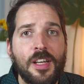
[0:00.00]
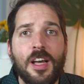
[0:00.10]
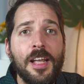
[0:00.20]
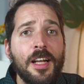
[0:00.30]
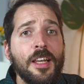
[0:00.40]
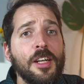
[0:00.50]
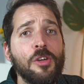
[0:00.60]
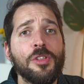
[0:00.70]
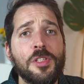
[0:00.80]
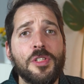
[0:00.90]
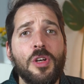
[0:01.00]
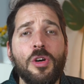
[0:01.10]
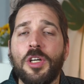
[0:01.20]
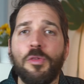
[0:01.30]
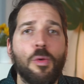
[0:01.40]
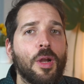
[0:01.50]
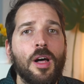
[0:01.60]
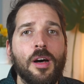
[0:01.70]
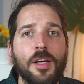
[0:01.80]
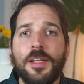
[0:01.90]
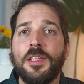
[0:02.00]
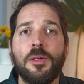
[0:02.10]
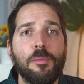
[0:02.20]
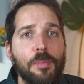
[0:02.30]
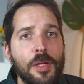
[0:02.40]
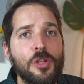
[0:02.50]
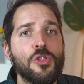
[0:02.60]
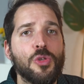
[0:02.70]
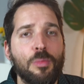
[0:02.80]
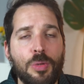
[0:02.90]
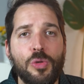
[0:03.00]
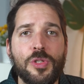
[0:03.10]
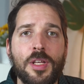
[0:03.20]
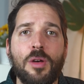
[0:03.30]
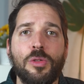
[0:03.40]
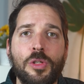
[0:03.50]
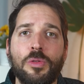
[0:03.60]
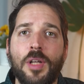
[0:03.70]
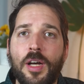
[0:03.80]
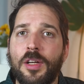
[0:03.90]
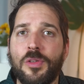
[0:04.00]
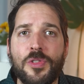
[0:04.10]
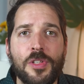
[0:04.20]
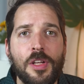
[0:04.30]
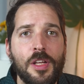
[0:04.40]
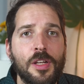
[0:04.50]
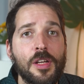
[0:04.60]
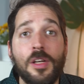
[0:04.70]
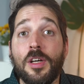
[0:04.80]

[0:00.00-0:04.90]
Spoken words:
I click on the song and voila, it appears on Bluesound Node Icon screen.